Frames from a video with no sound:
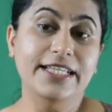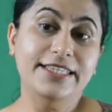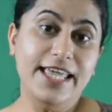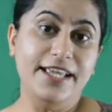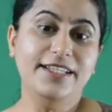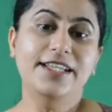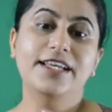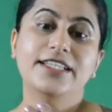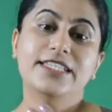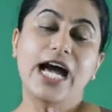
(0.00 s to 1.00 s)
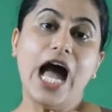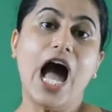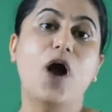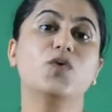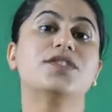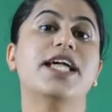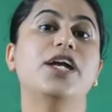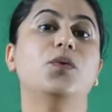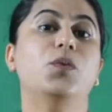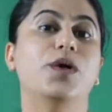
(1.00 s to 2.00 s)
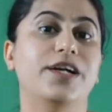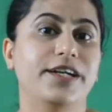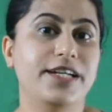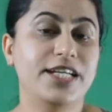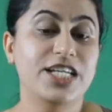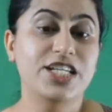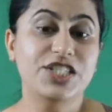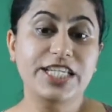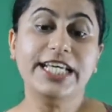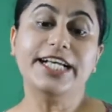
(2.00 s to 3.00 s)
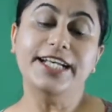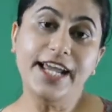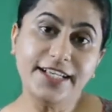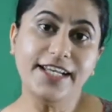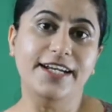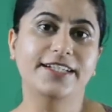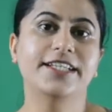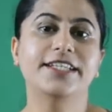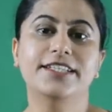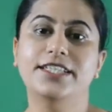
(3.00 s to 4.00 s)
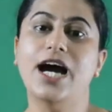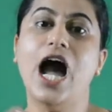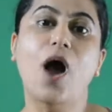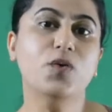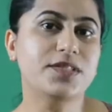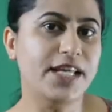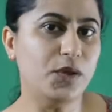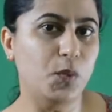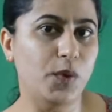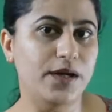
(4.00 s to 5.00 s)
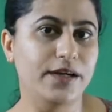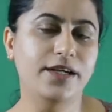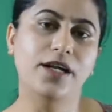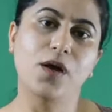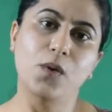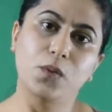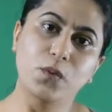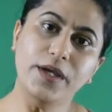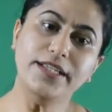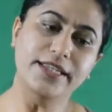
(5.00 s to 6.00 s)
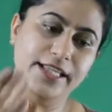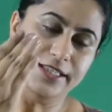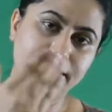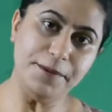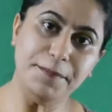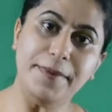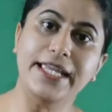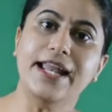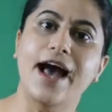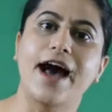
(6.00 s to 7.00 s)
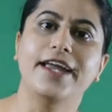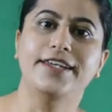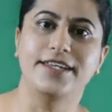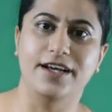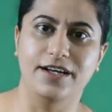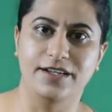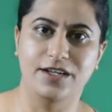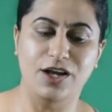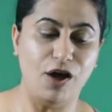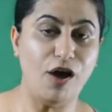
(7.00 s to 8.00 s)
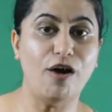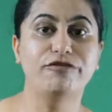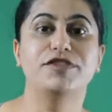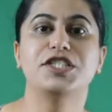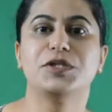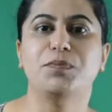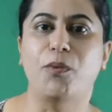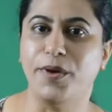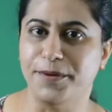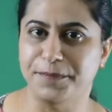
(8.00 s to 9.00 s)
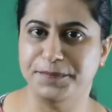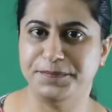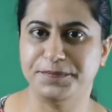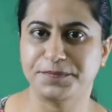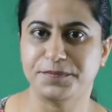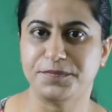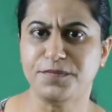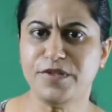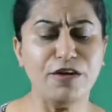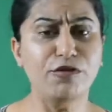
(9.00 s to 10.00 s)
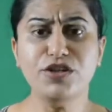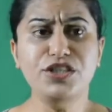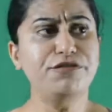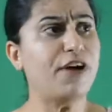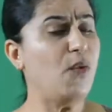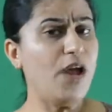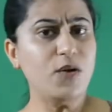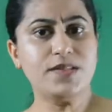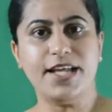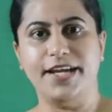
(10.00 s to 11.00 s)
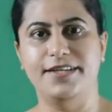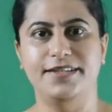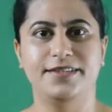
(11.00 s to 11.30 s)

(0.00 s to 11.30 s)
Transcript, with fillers: then the outside world, she connected the outside world with the main idea of this poem. What she found outside?